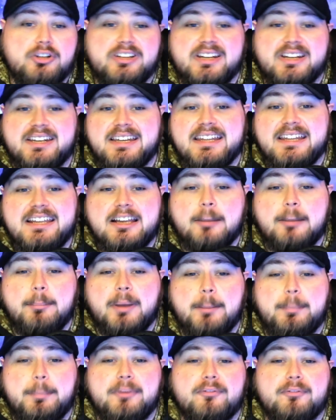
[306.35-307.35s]
and Anika
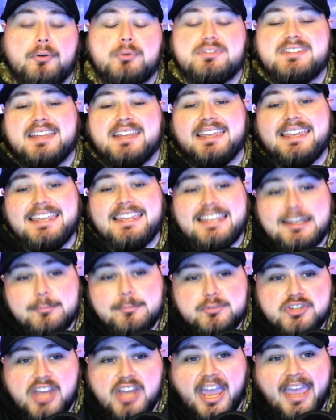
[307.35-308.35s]
might be votes to
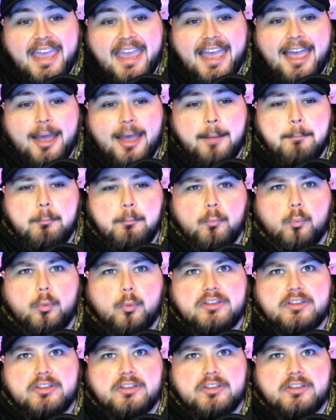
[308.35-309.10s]
keep JM,